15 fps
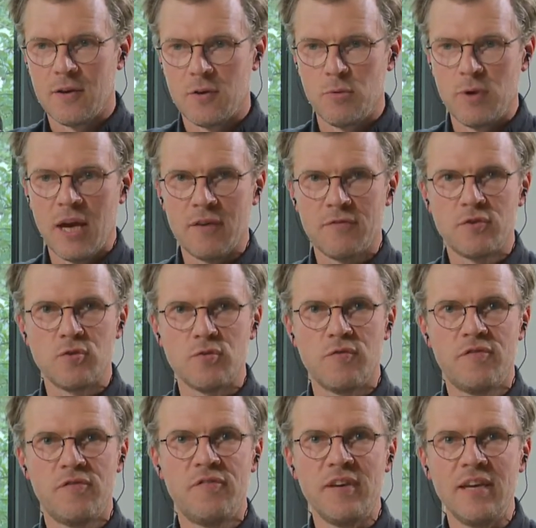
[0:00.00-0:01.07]
We have to
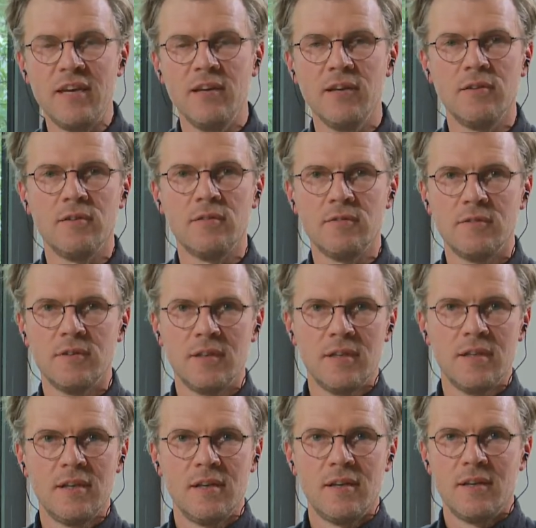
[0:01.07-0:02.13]
fill
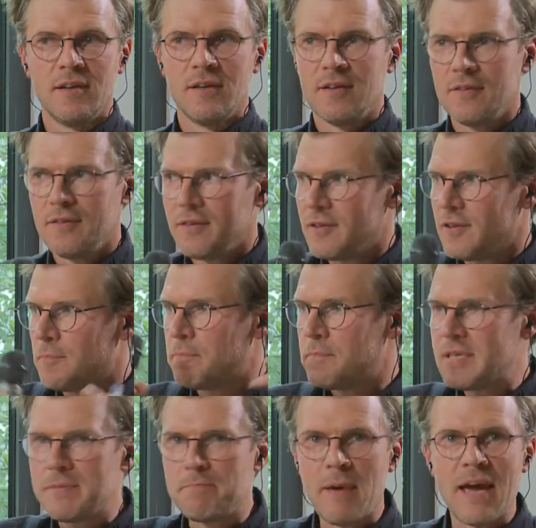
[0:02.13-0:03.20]
the
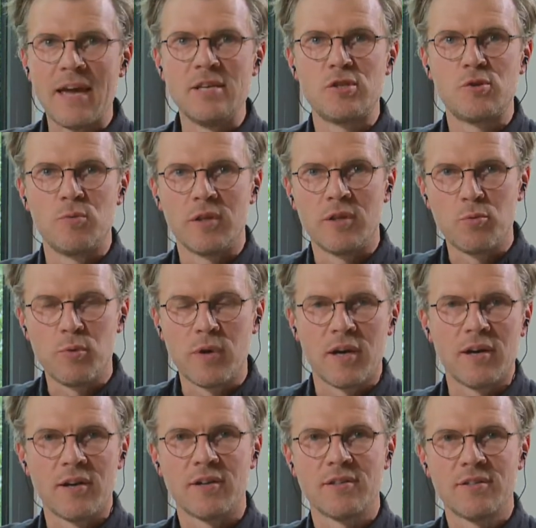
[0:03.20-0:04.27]
space with
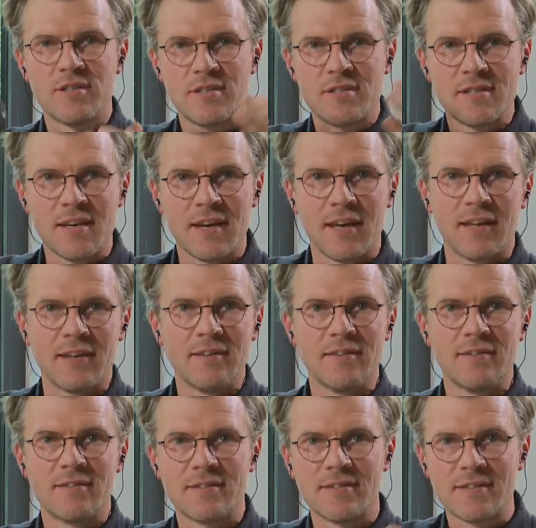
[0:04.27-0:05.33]
words
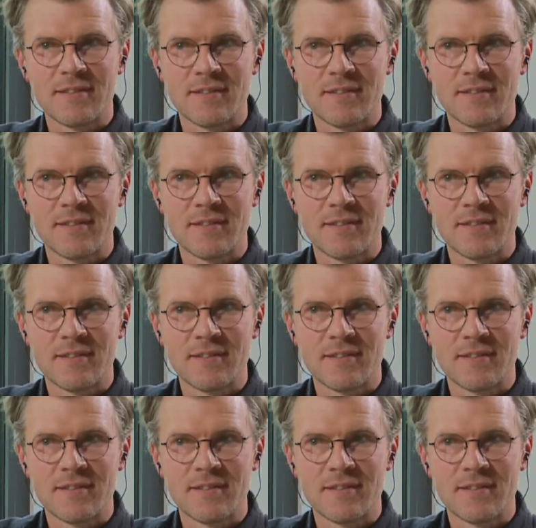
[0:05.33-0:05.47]
and